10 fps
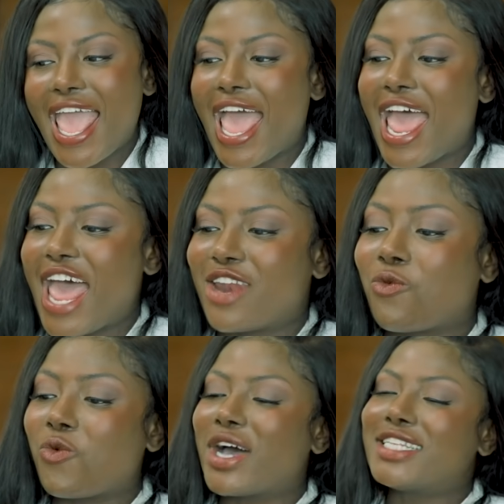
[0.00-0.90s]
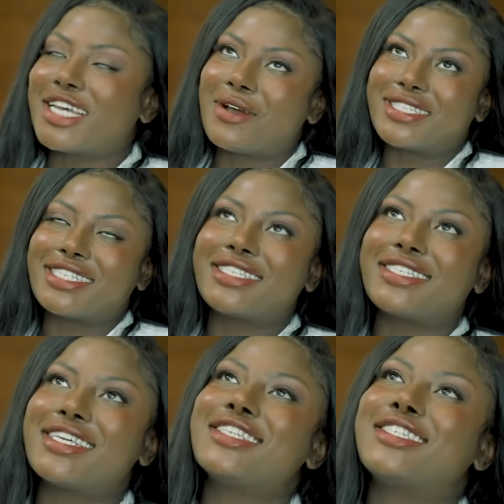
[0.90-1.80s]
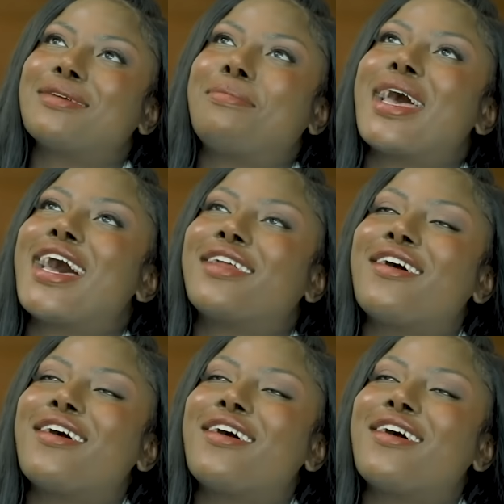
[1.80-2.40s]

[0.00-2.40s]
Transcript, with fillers: And once I was in such a bad